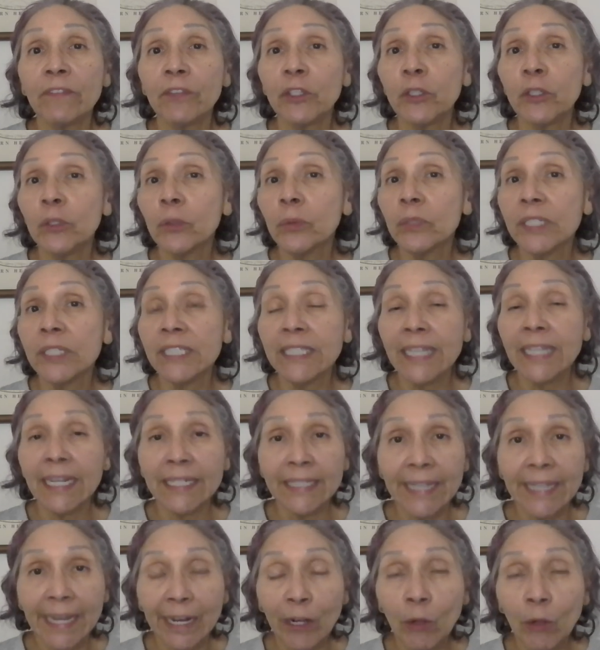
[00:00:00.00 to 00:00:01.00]
if you need
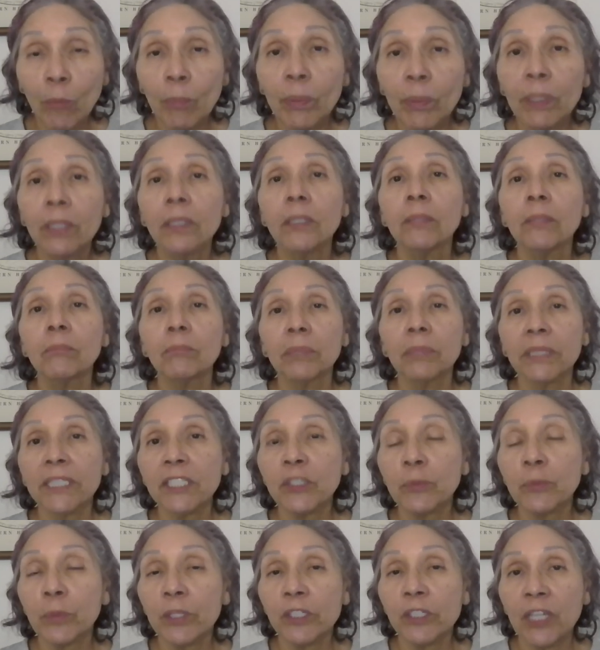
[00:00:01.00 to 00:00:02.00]
any help,
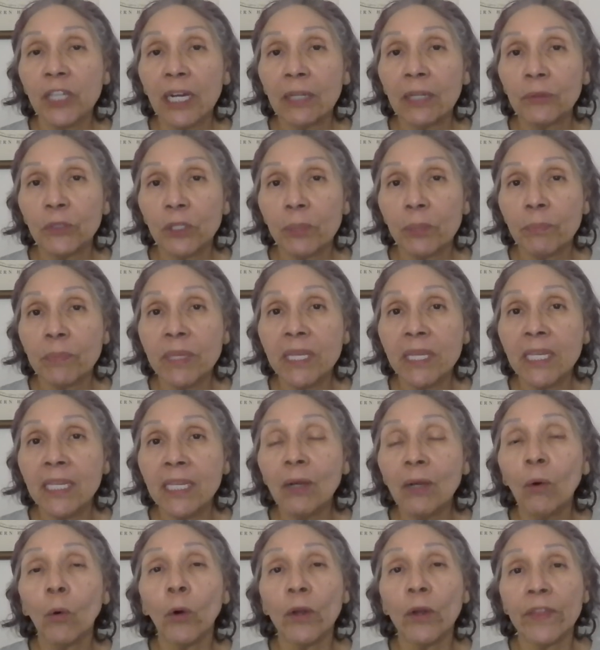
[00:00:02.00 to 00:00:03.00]
please reach out to
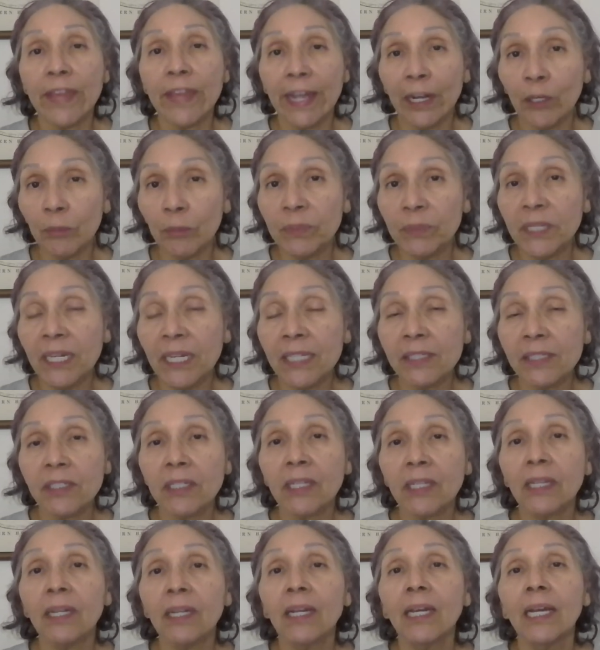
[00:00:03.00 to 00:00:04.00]
me or the help
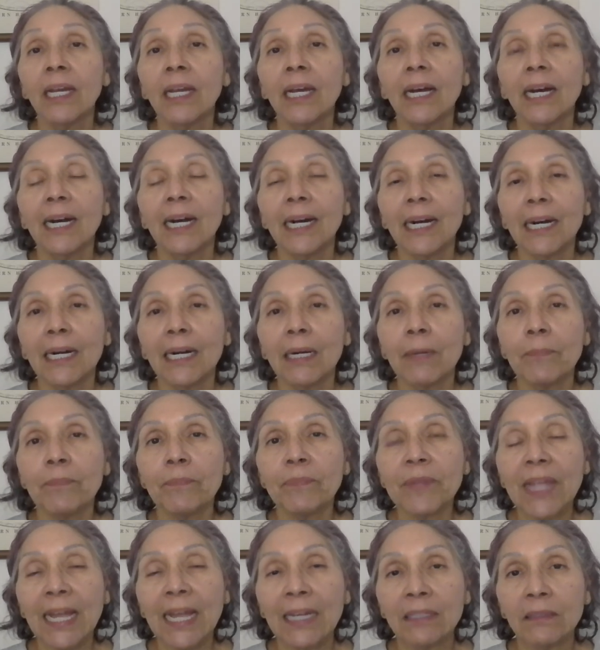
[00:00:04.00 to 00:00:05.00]
desk
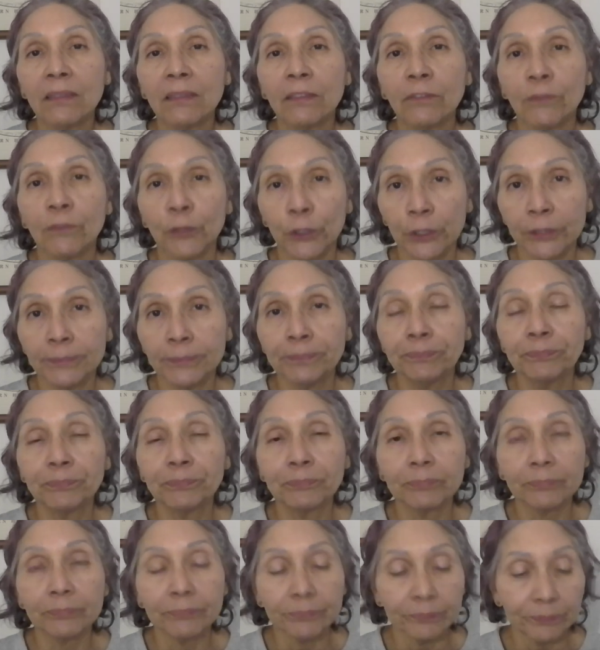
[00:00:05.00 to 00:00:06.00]
um, at
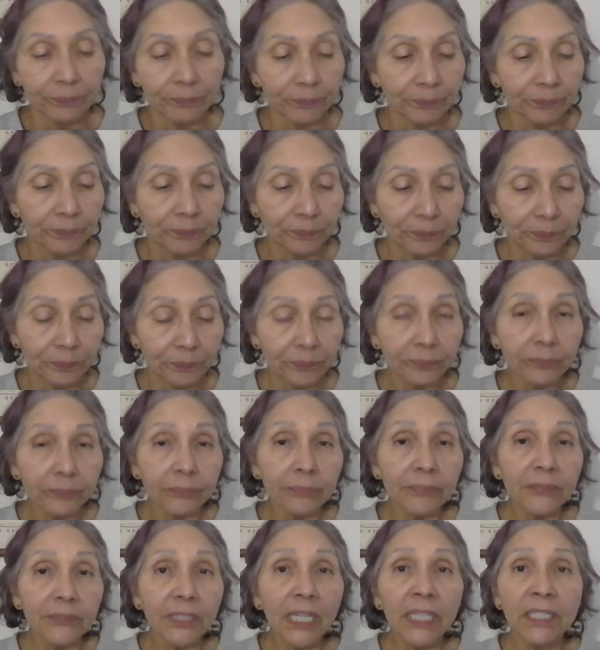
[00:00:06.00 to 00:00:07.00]

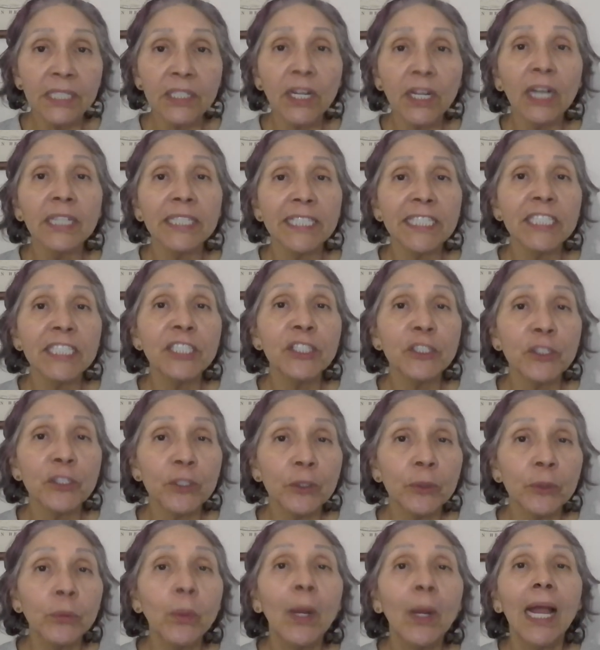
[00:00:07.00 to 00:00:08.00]

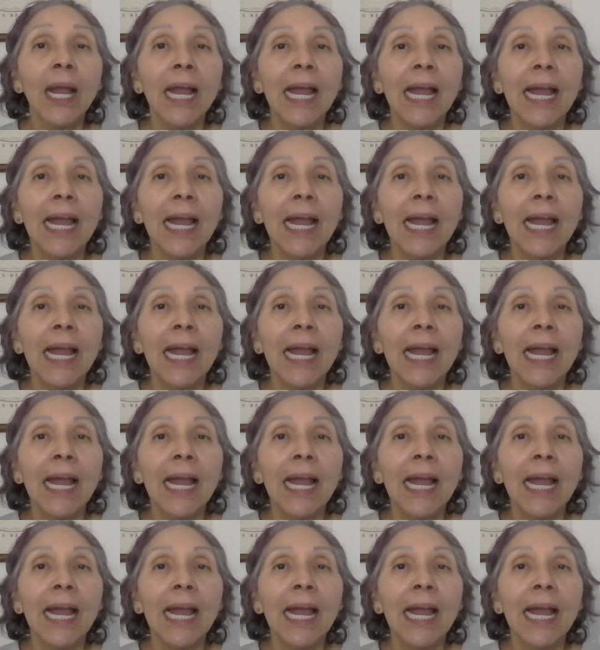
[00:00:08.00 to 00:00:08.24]
laverne.edu.